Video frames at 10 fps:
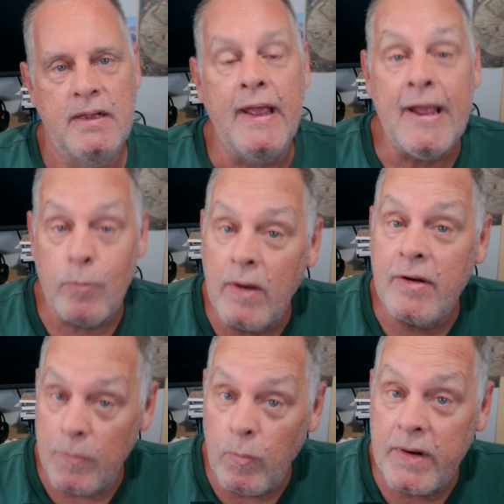and
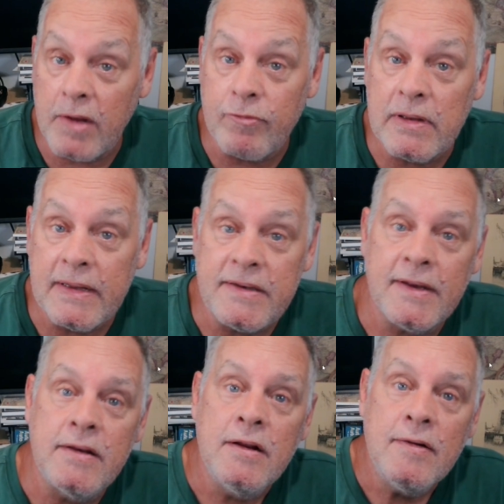what it really
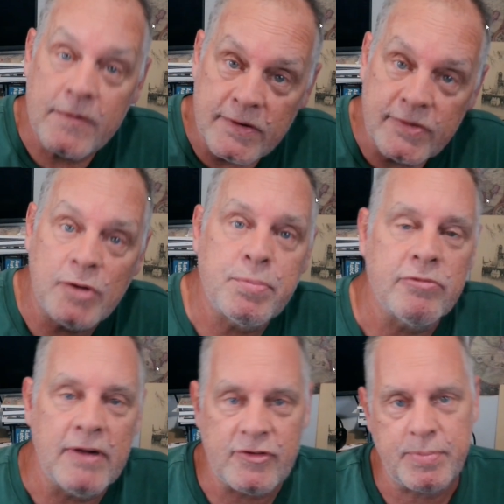did for the super
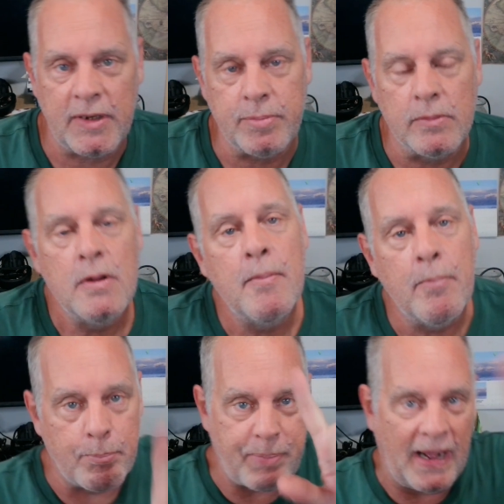rich people.
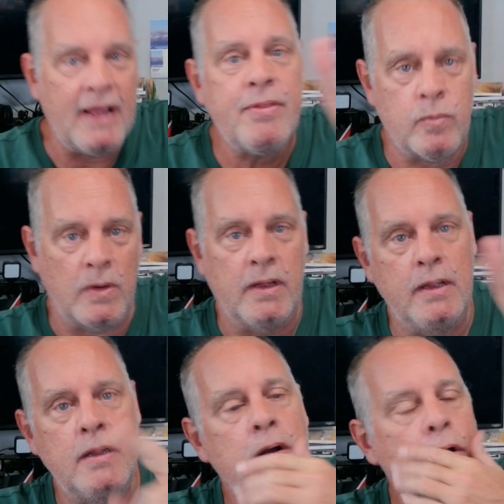By the
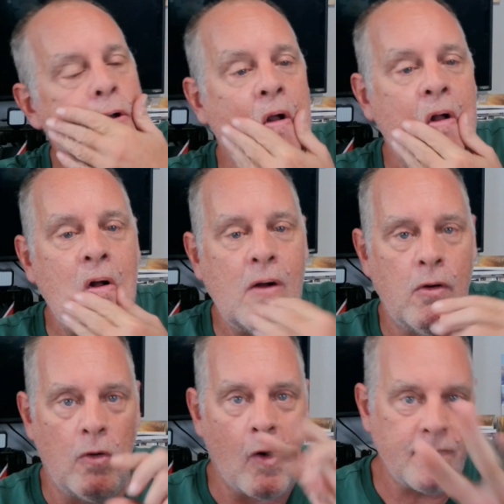way,
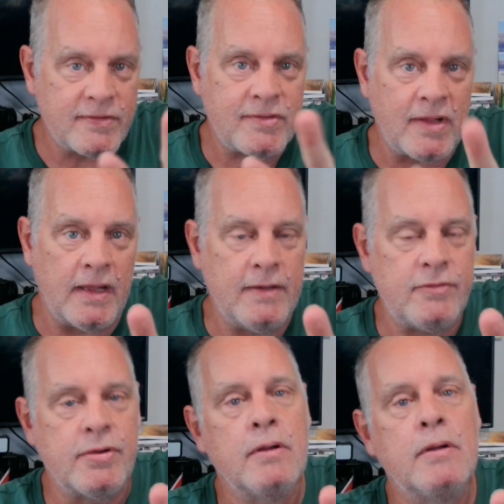on the
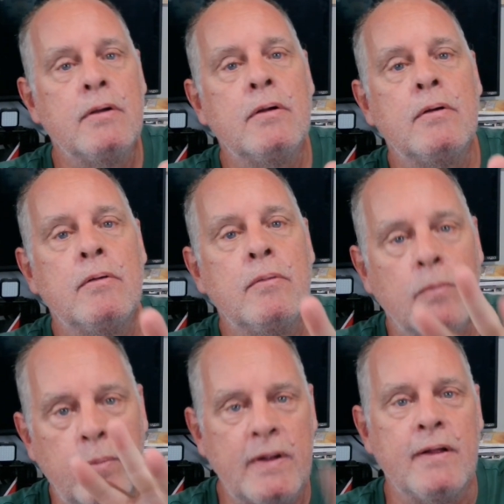stage
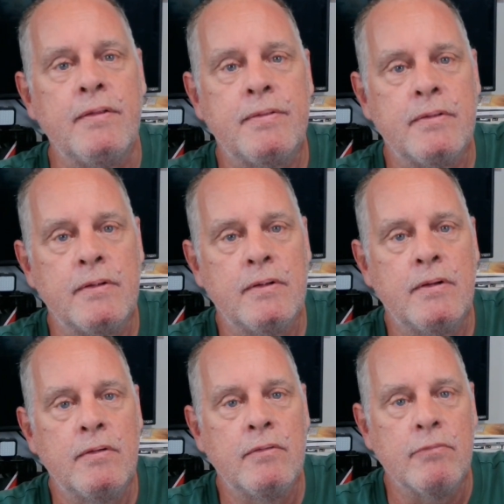with
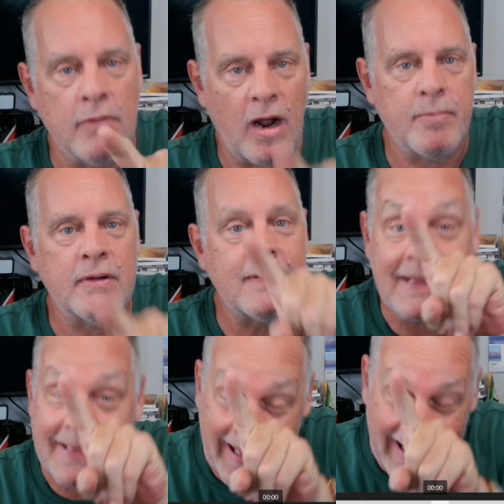Robert
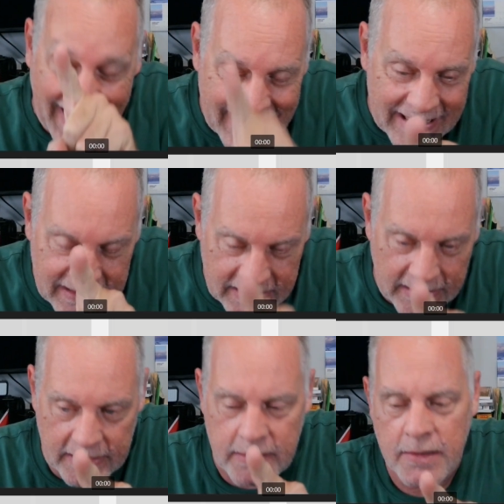
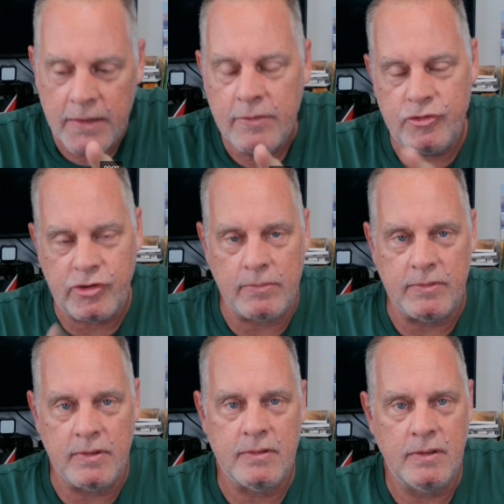Kennedy
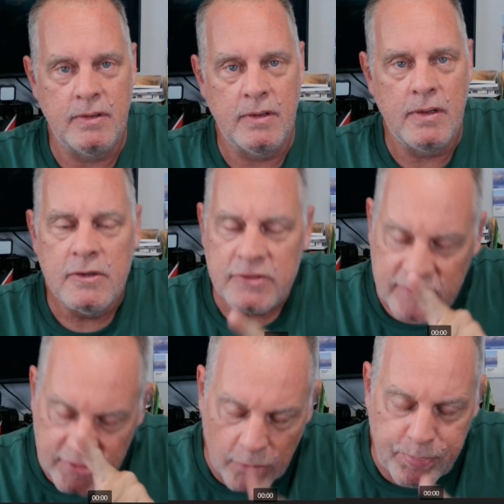Jr.,
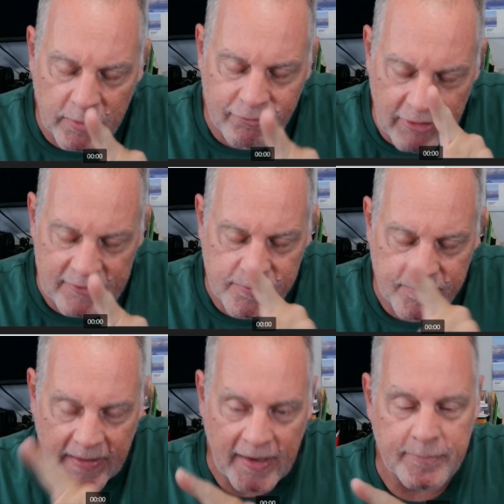super rich
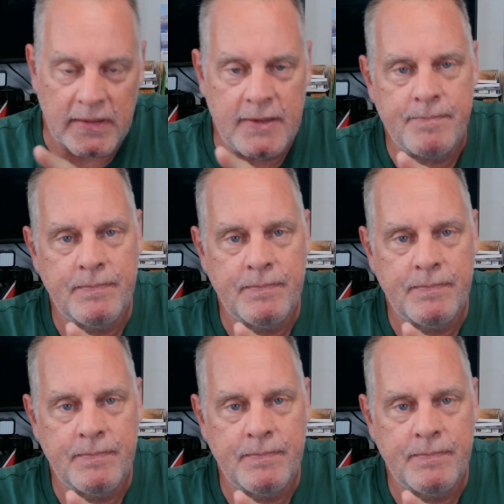family,